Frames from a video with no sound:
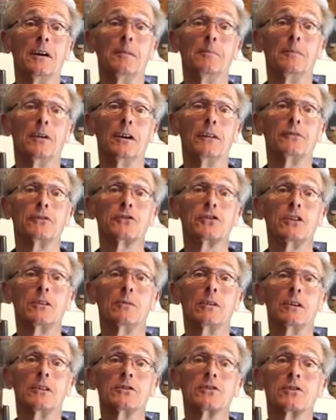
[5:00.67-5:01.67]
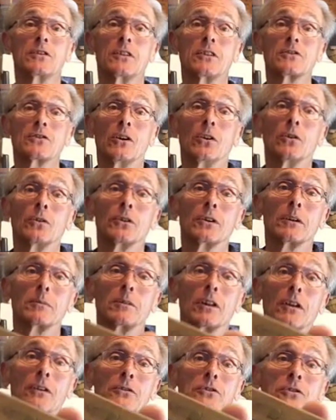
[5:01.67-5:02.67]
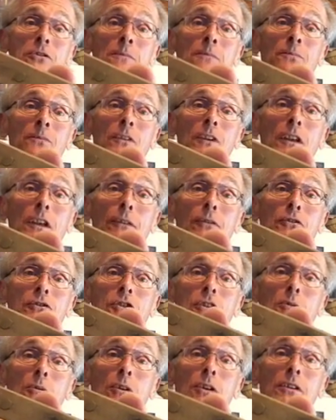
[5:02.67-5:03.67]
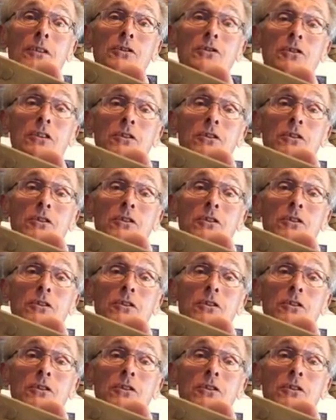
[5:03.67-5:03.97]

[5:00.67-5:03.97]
but if you see one of these things, I'll hold it up close. If you see one of these